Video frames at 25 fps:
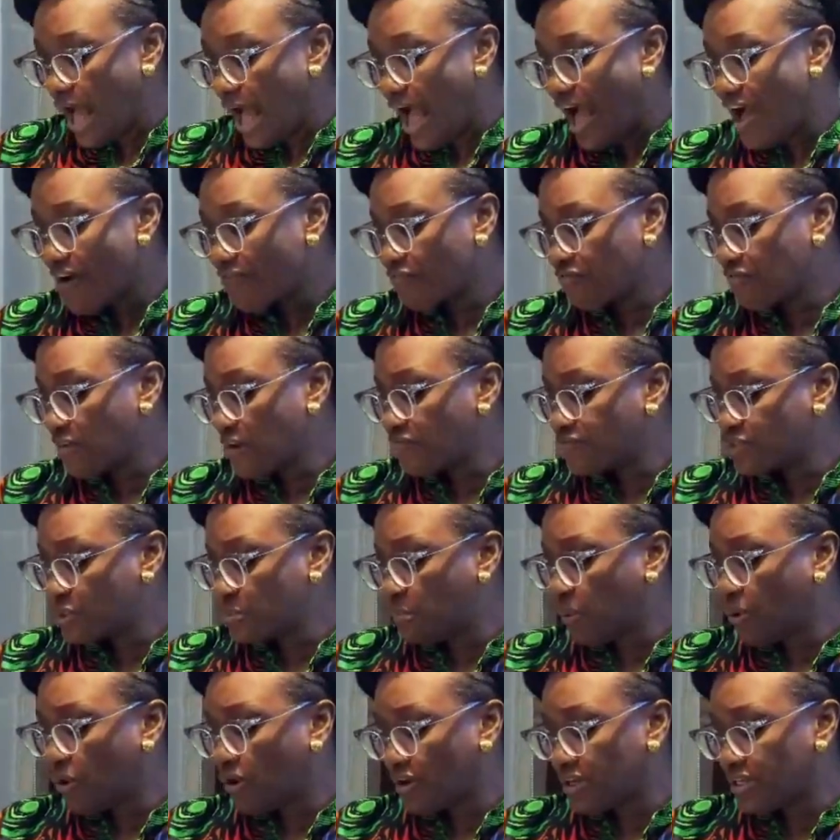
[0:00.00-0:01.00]
Our
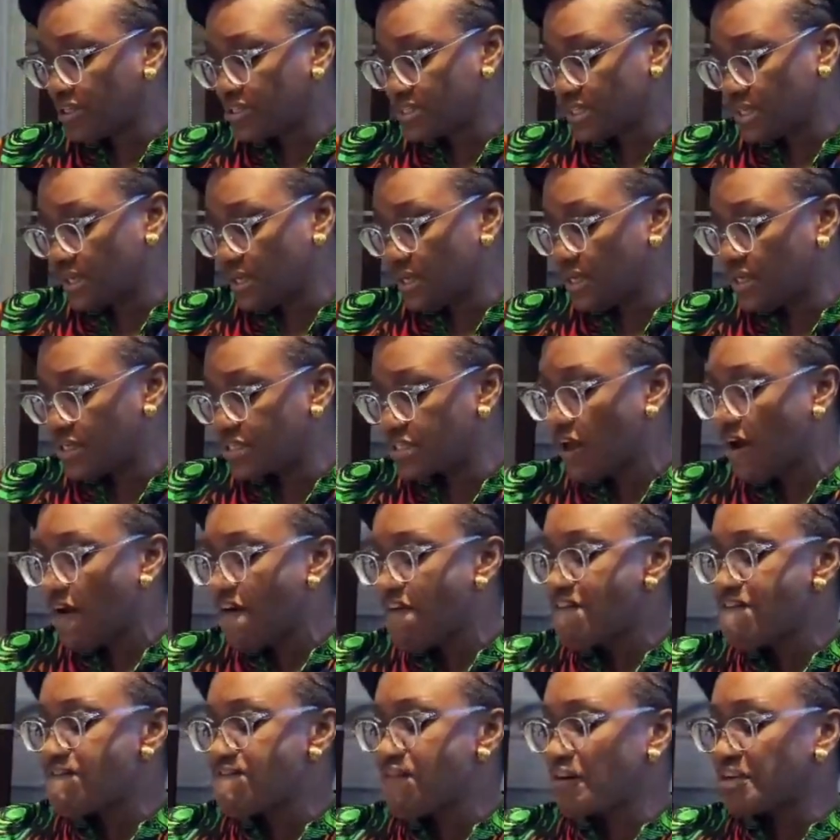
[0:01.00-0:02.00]
fifth point is
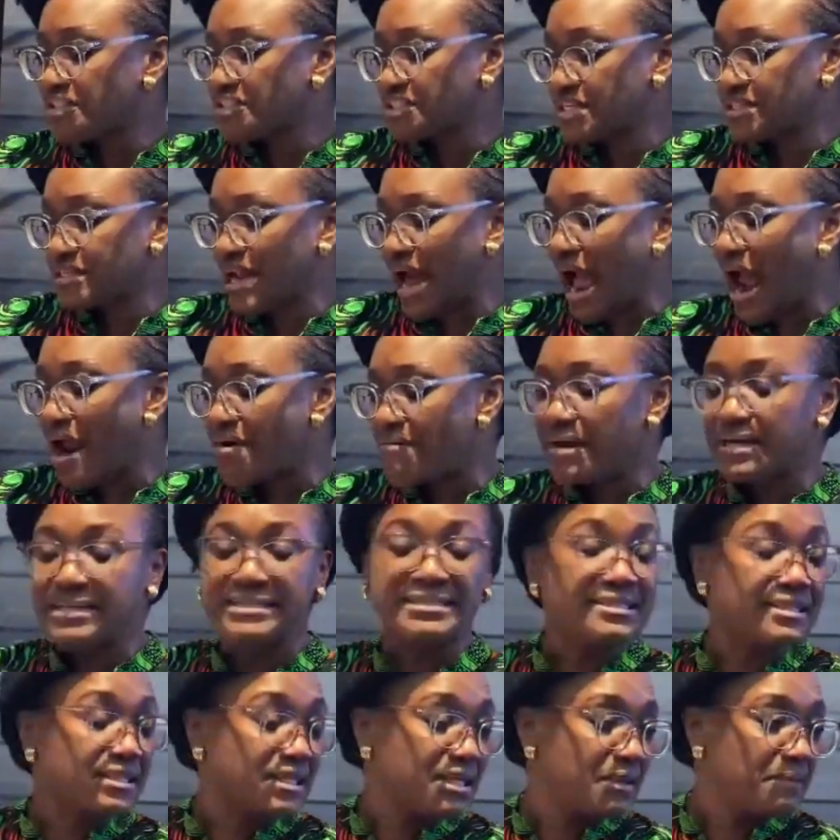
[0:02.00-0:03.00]
funding
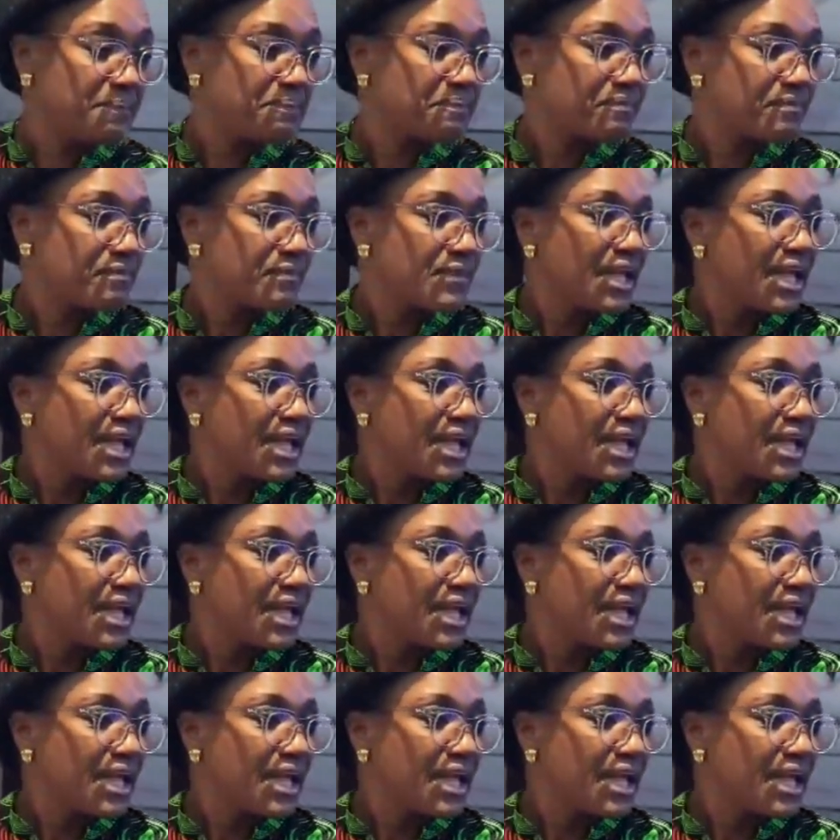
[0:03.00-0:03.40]
R&D